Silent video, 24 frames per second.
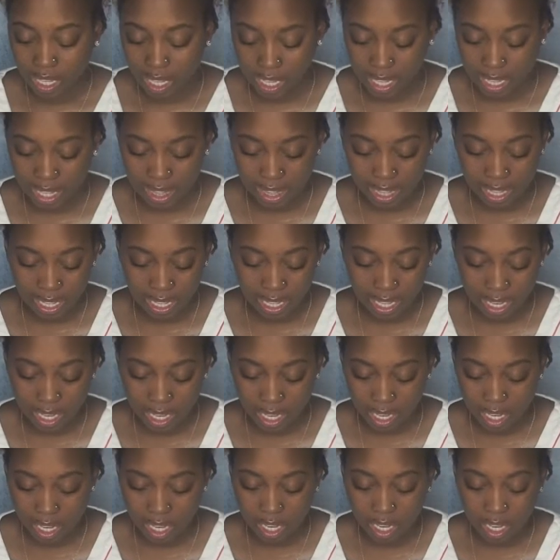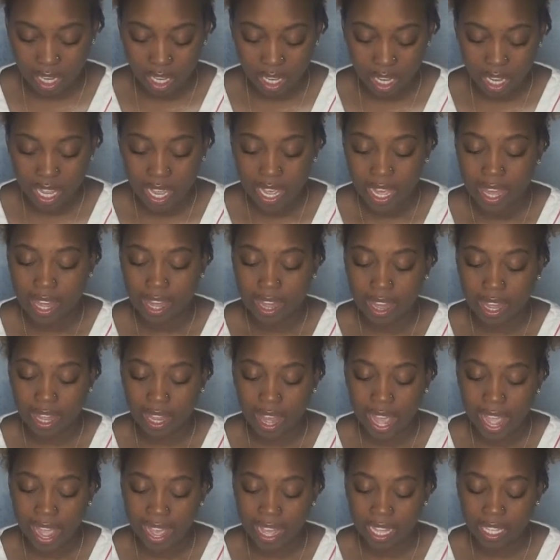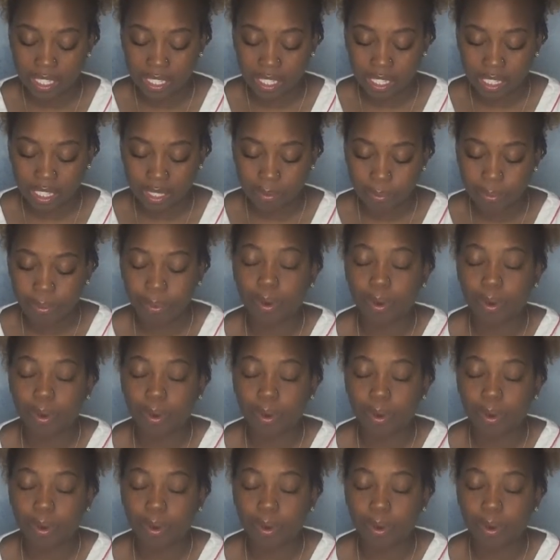And then uh, the last